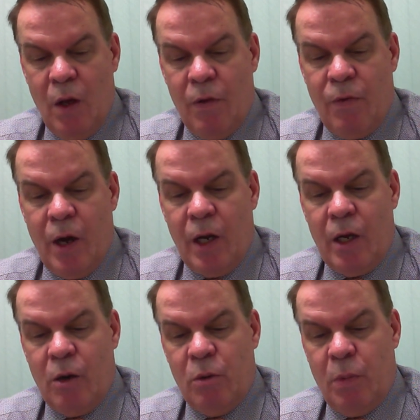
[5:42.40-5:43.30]

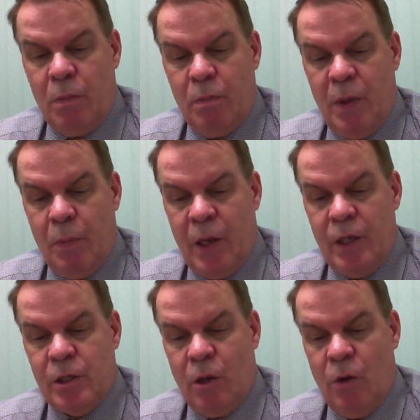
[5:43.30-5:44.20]
Finally, I would be
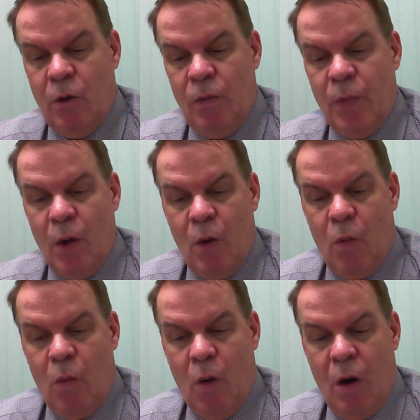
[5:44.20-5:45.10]
pleased to learn
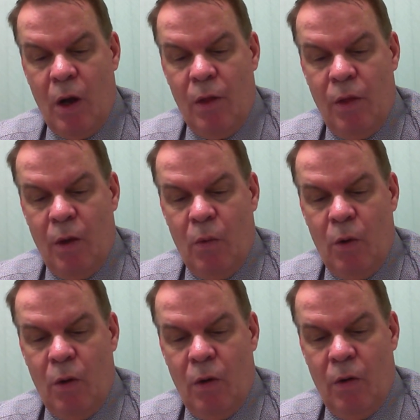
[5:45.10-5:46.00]
why there
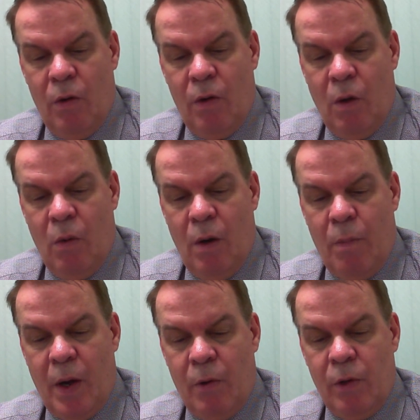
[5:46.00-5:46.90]
were no
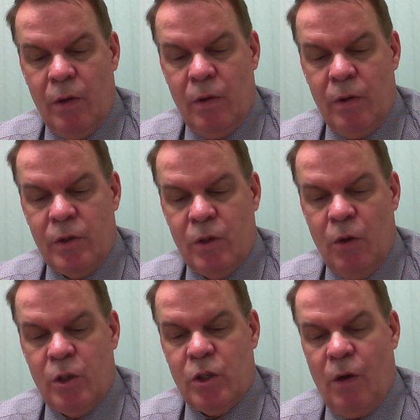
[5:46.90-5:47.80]
apparent
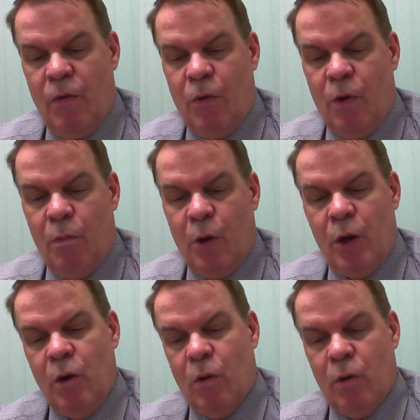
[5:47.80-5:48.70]
search for a
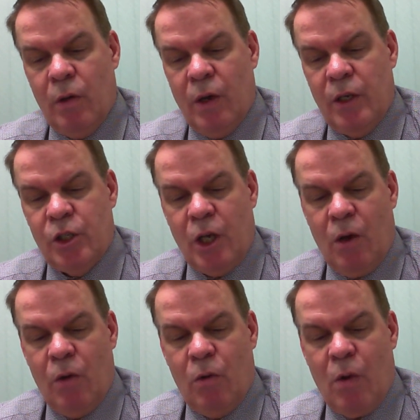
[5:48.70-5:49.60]
body or a
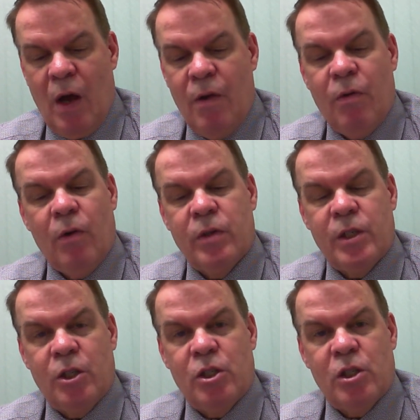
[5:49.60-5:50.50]
shallow grave on
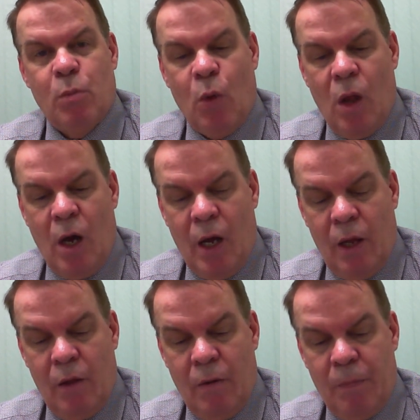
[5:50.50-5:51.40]
such a small island.